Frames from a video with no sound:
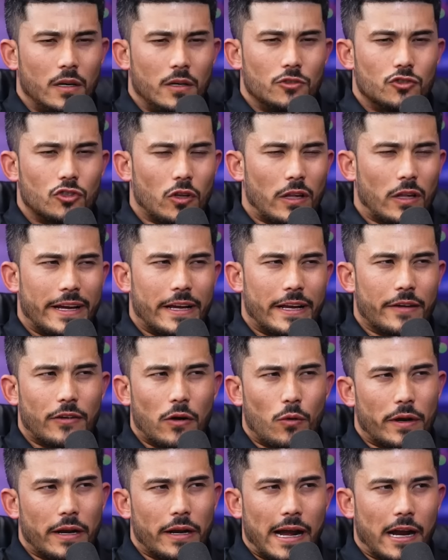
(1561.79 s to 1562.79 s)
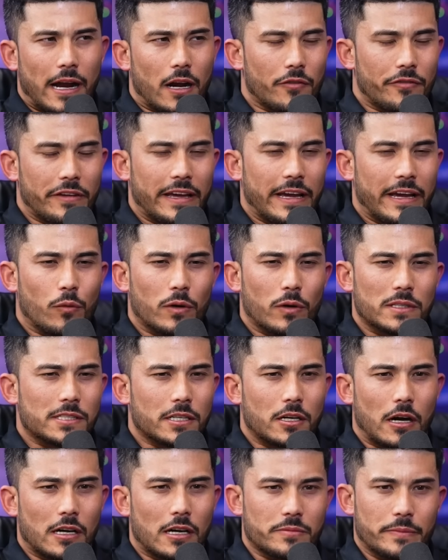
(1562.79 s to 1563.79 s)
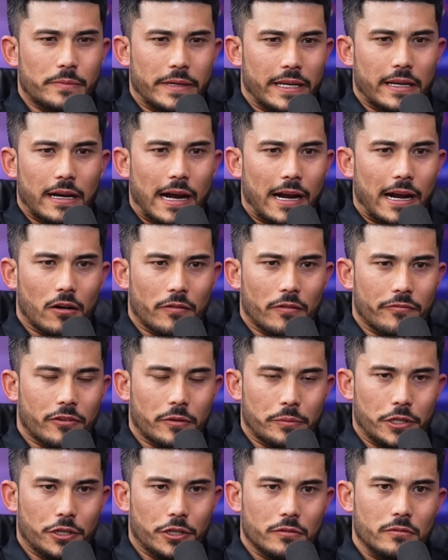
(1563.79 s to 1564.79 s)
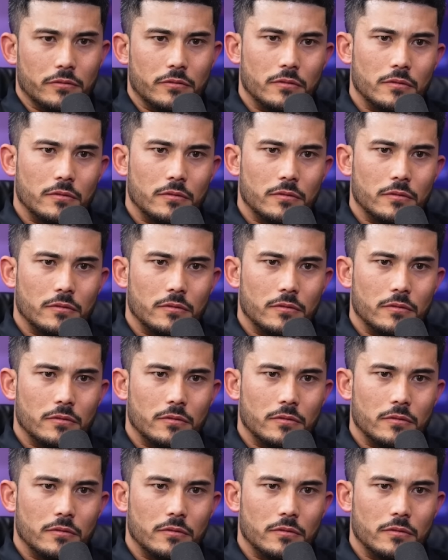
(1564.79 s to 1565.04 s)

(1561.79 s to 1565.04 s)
So like if I wanted to hire a VA, what's it cost me to hire them from you?